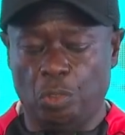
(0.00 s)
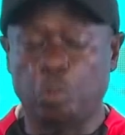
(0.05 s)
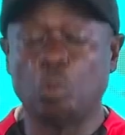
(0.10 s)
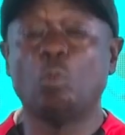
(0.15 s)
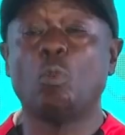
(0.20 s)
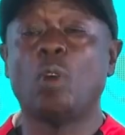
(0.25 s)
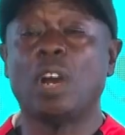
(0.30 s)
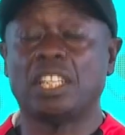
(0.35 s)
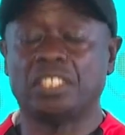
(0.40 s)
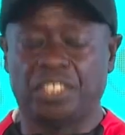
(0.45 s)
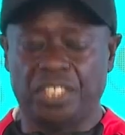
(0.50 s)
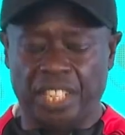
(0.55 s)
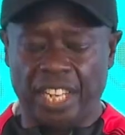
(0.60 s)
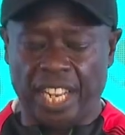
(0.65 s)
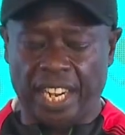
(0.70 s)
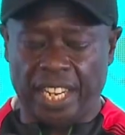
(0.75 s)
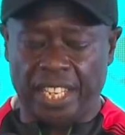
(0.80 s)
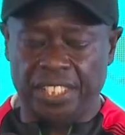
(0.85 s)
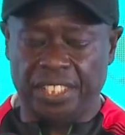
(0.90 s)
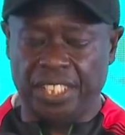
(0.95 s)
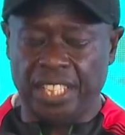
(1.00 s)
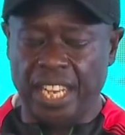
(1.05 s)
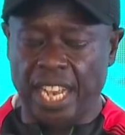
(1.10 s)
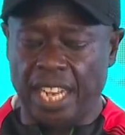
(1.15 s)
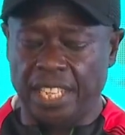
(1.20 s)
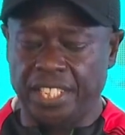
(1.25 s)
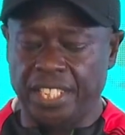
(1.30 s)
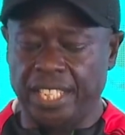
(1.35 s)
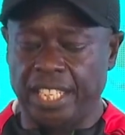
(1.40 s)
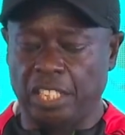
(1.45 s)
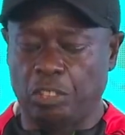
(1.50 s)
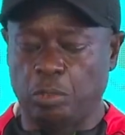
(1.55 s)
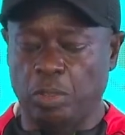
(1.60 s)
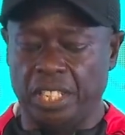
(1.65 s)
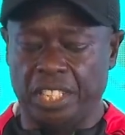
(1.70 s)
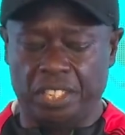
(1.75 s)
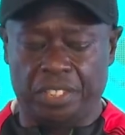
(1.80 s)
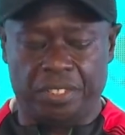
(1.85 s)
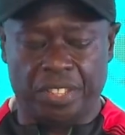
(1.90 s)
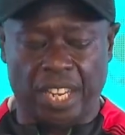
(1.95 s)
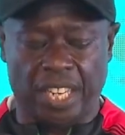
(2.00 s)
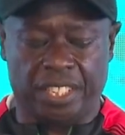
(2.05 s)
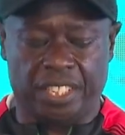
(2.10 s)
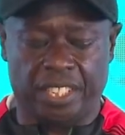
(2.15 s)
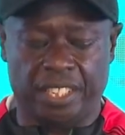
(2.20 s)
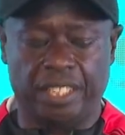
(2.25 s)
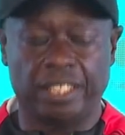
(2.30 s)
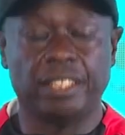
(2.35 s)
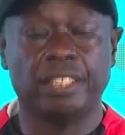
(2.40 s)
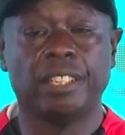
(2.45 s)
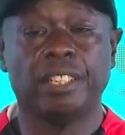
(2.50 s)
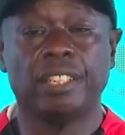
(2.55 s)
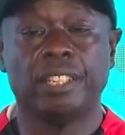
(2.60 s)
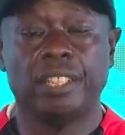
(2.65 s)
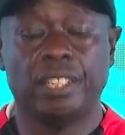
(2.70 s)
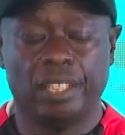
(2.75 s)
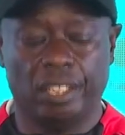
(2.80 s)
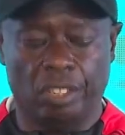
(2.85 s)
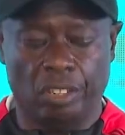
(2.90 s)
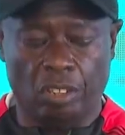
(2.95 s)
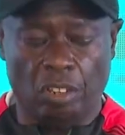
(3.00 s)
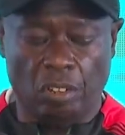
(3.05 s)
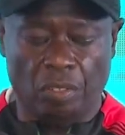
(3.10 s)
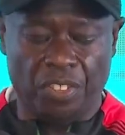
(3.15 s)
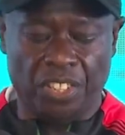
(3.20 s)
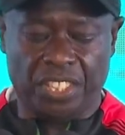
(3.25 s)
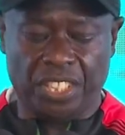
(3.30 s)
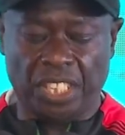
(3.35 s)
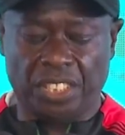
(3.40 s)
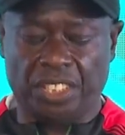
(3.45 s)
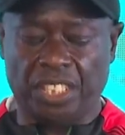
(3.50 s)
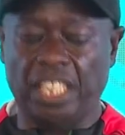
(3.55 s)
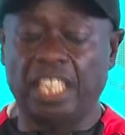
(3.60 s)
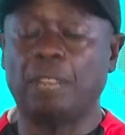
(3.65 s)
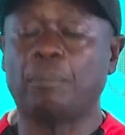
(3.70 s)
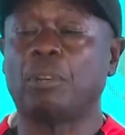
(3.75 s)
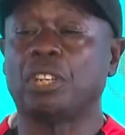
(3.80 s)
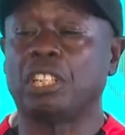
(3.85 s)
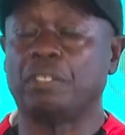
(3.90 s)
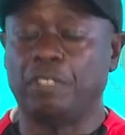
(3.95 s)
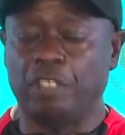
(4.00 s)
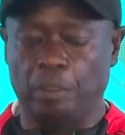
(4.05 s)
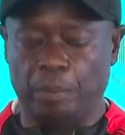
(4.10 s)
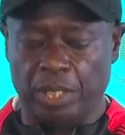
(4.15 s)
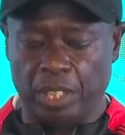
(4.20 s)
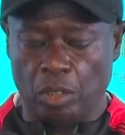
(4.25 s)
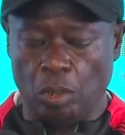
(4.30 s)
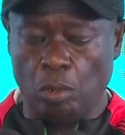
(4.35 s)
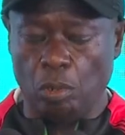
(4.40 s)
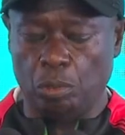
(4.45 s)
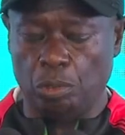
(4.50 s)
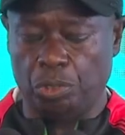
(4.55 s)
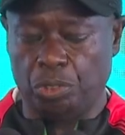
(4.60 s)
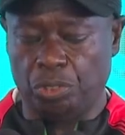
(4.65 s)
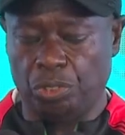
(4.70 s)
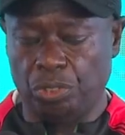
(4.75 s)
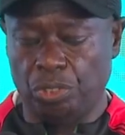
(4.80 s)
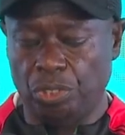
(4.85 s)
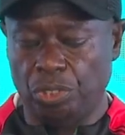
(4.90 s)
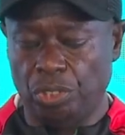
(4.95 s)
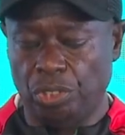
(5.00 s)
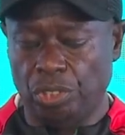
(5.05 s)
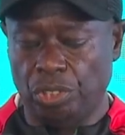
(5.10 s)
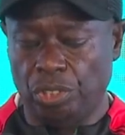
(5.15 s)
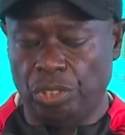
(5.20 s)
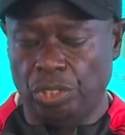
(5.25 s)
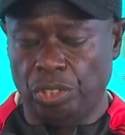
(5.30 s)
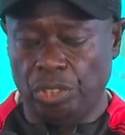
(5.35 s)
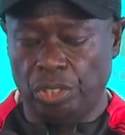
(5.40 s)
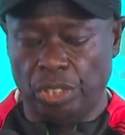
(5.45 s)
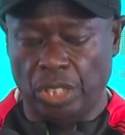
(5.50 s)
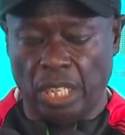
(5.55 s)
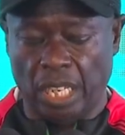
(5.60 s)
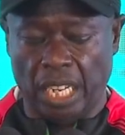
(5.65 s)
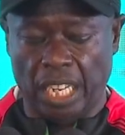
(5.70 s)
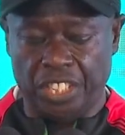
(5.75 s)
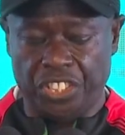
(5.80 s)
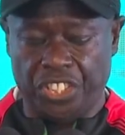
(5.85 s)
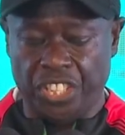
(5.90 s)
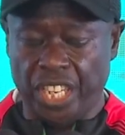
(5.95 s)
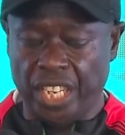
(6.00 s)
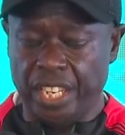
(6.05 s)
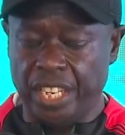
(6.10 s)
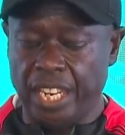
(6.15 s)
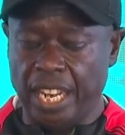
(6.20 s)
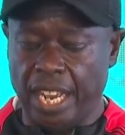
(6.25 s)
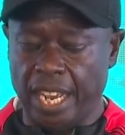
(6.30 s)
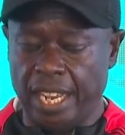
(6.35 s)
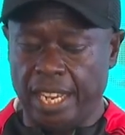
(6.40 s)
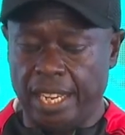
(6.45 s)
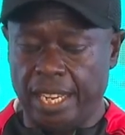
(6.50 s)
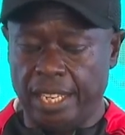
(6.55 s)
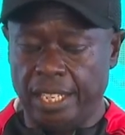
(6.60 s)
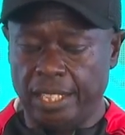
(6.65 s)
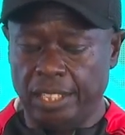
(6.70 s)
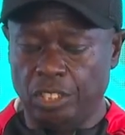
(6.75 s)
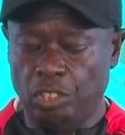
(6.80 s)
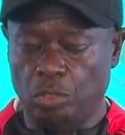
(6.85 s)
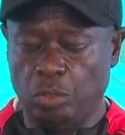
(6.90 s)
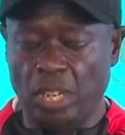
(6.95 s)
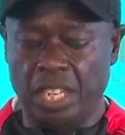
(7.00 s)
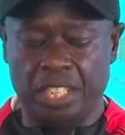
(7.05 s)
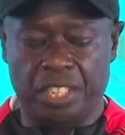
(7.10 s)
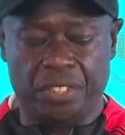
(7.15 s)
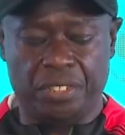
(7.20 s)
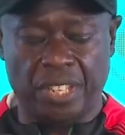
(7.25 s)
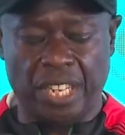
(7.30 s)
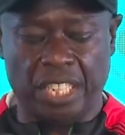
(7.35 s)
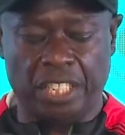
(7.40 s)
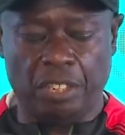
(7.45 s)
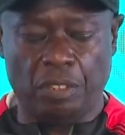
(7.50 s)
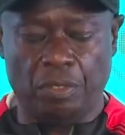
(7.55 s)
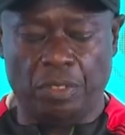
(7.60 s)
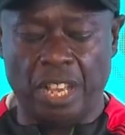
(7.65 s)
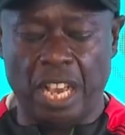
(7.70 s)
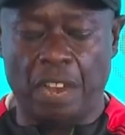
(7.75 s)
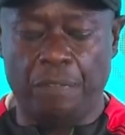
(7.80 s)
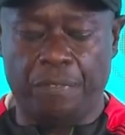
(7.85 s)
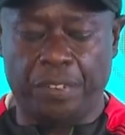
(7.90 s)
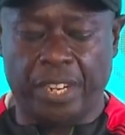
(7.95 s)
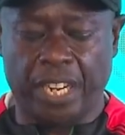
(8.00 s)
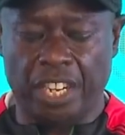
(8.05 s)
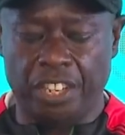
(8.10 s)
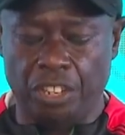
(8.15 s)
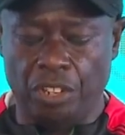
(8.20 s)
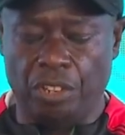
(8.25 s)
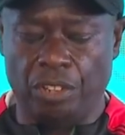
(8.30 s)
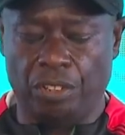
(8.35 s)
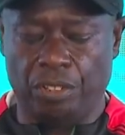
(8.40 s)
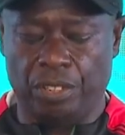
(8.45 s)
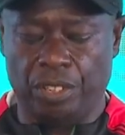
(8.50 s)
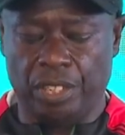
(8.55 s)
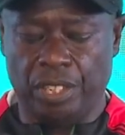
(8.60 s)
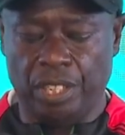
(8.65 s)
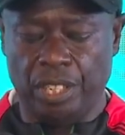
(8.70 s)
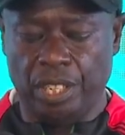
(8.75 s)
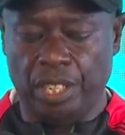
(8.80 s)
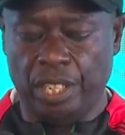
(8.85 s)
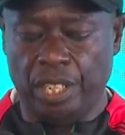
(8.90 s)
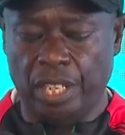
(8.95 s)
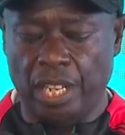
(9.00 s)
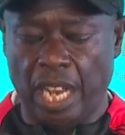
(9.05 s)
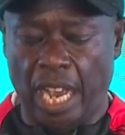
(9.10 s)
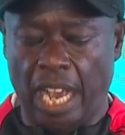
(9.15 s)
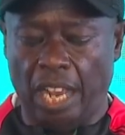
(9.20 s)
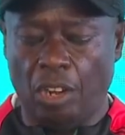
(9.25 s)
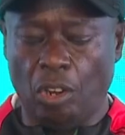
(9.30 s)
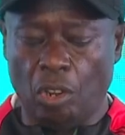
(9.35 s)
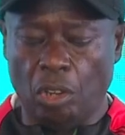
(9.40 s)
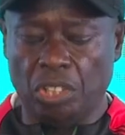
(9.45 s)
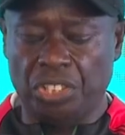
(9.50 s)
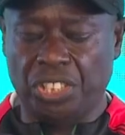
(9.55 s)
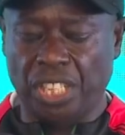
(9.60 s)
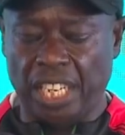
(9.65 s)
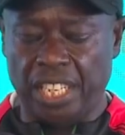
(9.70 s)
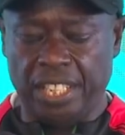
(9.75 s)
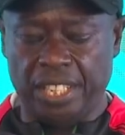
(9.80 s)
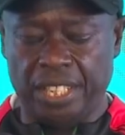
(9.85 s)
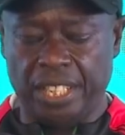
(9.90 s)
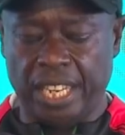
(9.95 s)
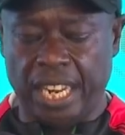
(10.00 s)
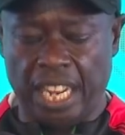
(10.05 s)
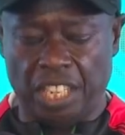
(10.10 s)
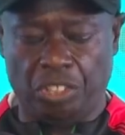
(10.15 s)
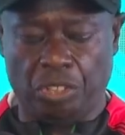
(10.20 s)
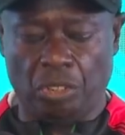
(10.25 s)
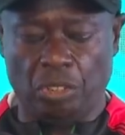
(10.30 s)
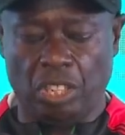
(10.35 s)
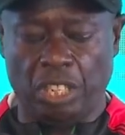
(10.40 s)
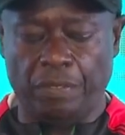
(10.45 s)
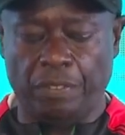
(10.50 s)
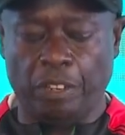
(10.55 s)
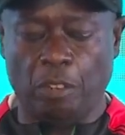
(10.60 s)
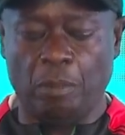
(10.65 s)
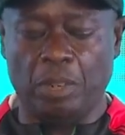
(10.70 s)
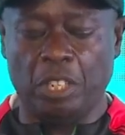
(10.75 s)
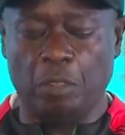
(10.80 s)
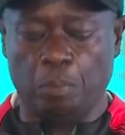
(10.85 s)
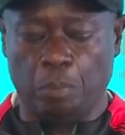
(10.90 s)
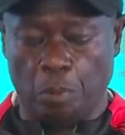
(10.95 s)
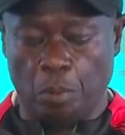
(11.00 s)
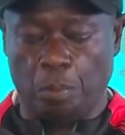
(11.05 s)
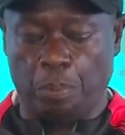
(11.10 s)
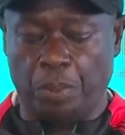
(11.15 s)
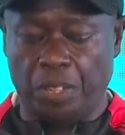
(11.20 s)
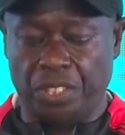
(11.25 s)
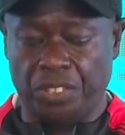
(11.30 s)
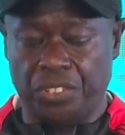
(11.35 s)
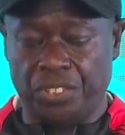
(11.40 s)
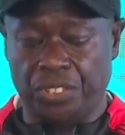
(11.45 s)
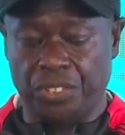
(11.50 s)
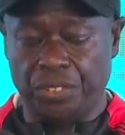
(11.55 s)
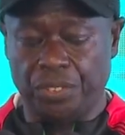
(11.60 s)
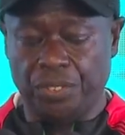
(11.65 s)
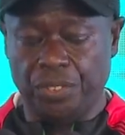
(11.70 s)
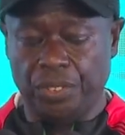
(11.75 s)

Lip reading: towards realizing Agenda 2030 of the Sustainable Development Goals, Agenda 2030 of the African Union, alongside the National Development Blueprint.